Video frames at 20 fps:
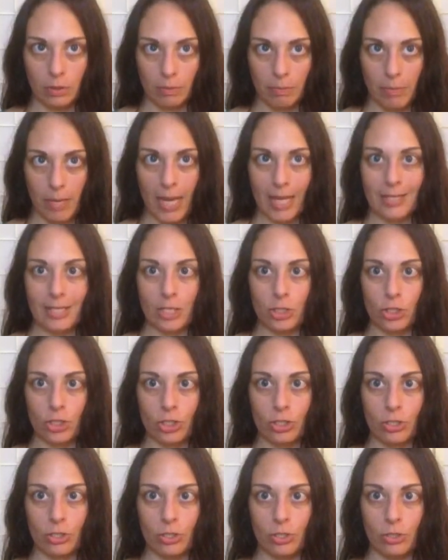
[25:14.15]
pay
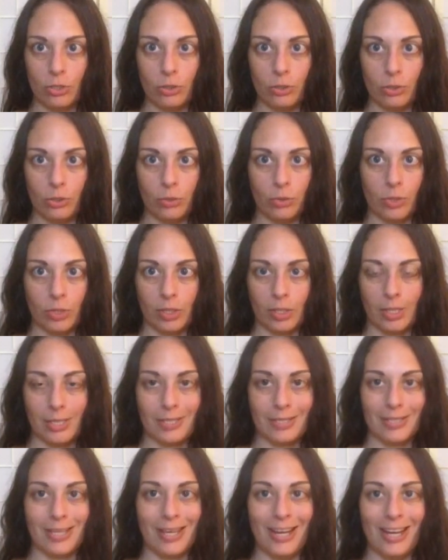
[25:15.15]
attention to what it
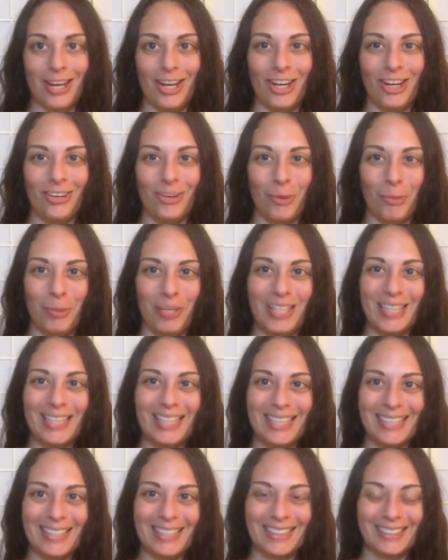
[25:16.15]
is that you're
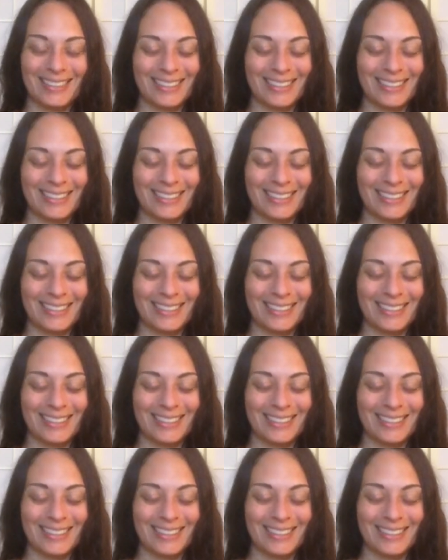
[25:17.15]
repeating.